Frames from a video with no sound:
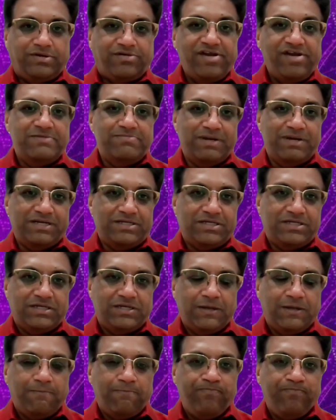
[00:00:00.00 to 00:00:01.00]
treatment
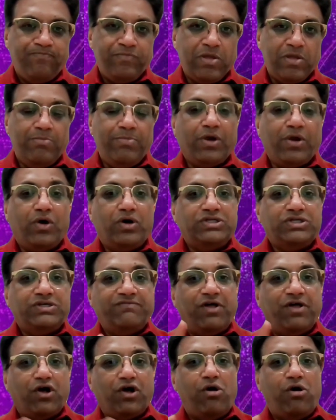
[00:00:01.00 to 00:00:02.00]
because
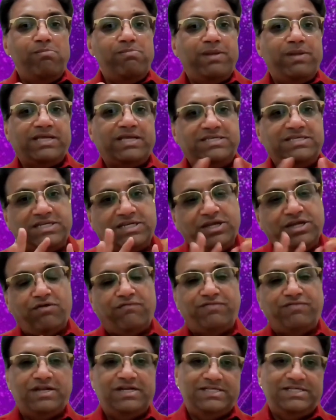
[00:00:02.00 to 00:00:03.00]
of the complexity
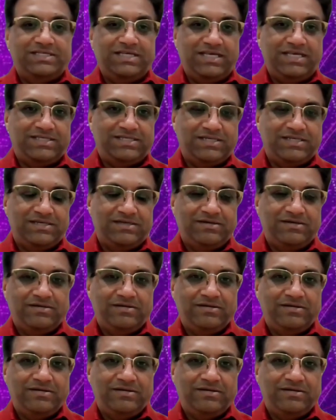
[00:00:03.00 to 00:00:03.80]
of the disease.